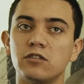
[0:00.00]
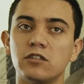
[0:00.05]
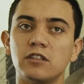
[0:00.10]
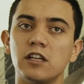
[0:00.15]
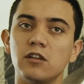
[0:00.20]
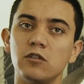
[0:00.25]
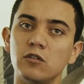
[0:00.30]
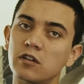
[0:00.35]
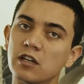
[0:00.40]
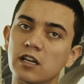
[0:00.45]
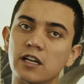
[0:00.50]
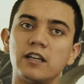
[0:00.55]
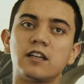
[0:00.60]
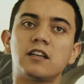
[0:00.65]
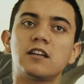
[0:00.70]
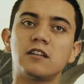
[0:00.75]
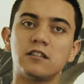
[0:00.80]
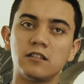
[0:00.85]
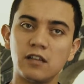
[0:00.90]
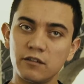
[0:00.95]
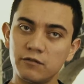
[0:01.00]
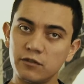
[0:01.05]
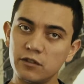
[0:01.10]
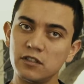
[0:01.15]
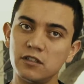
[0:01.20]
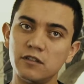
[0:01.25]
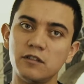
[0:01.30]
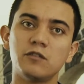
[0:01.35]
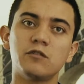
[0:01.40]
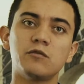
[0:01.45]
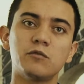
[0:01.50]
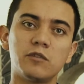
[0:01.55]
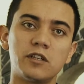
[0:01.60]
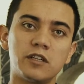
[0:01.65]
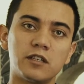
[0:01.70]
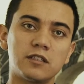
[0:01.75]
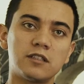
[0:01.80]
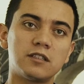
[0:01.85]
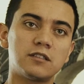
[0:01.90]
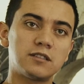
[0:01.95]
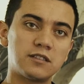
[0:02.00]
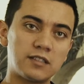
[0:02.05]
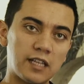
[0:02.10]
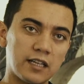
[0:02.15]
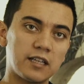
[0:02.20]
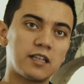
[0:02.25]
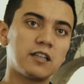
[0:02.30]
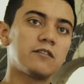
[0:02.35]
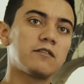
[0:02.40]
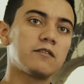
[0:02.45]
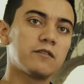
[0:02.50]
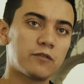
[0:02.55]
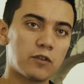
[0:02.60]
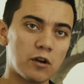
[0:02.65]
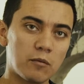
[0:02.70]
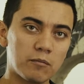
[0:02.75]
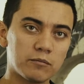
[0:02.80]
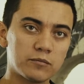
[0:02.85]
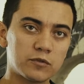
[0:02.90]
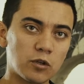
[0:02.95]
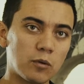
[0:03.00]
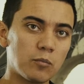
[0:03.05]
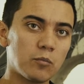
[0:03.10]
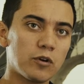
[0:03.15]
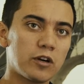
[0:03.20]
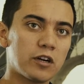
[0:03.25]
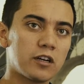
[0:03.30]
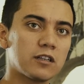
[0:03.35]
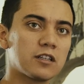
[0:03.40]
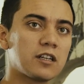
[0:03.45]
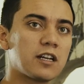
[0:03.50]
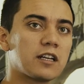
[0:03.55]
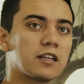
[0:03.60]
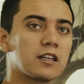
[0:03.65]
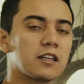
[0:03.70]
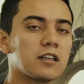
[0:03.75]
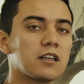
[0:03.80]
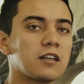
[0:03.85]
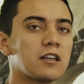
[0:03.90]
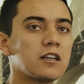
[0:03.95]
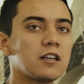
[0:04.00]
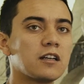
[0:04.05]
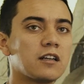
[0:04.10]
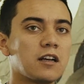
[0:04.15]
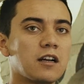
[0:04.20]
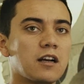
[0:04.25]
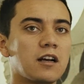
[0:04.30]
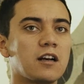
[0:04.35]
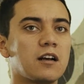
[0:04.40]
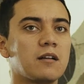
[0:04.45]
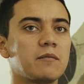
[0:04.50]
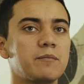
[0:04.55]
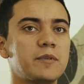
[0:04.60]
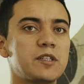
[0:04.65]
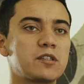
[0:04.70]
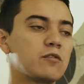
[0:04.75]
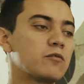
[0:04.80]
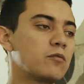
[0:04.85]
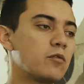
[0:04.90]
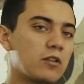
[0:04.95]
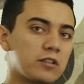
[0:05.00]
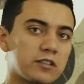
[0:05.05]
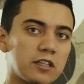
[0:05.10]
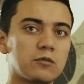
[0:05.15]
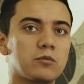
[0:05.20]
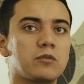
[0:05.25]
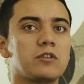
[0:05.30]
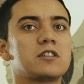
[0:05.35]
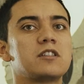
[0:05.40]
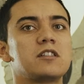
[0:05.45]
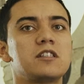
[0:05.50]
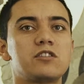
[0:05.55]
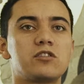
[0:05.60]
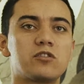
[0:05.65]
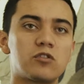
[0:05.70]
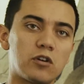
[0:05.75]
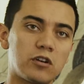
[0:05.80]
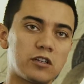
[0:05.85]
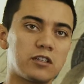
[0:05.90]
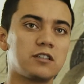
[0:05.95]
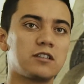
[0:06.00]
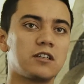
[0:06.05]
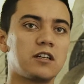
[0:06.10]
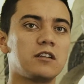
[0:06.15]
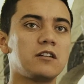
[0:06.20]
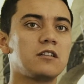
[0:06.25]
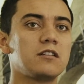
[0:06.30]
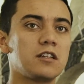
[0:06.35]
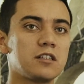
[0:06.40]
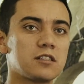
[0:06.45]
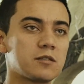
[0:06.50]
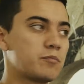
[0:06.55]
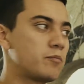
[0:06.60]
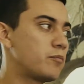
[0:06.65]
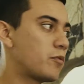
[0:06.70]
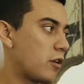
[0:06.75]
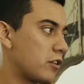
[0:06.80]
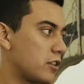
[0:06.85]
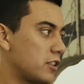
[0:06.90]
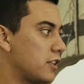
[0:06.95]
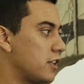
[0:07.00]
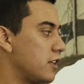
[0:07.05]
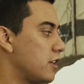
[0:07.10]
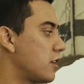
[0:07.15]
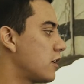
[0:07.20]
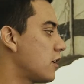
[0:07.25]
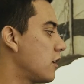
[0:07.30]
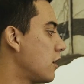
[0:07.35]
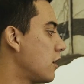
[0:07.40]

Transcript: They look like if you were taken from somewhere, like a piece of wall that was destroyed and then they brought it here.